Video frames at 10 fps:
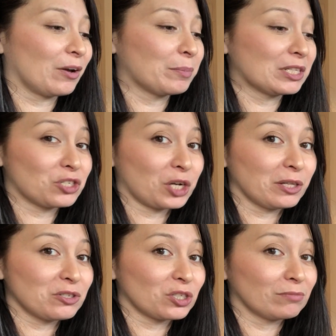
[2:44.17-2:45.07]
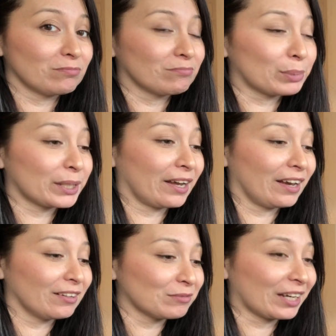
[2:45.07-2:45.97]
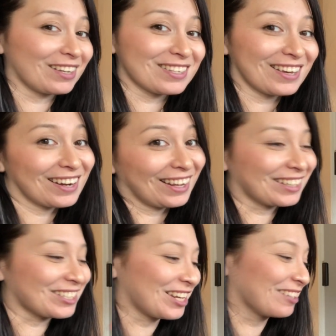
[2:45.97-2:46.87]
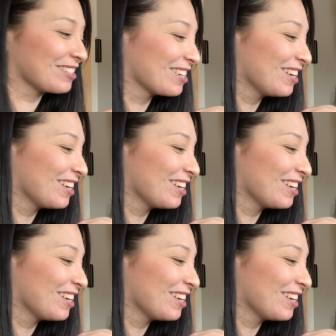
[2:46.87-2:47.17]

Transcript: It's challenging, but hey, like I said, I like a challenge.